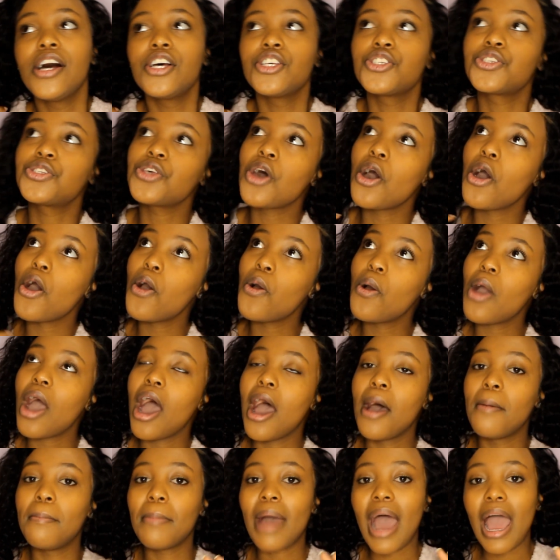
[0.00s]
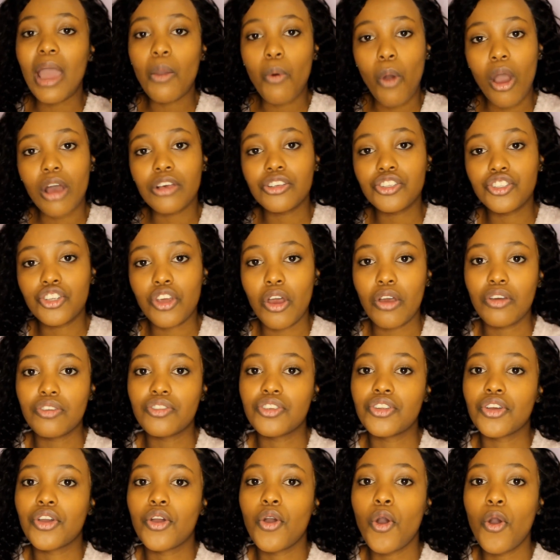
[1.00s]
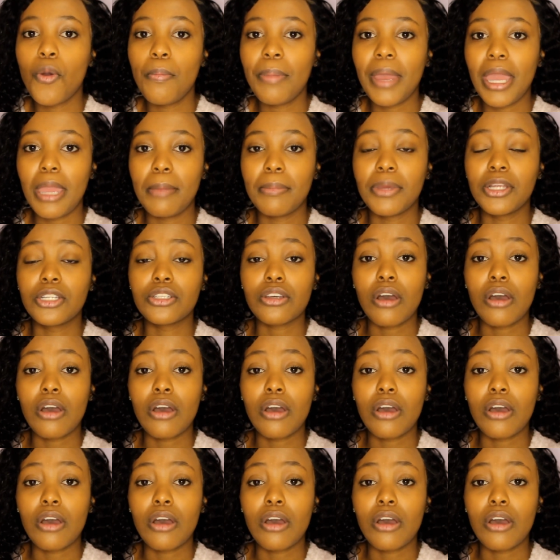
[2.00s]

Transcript: So I was charged a co-payment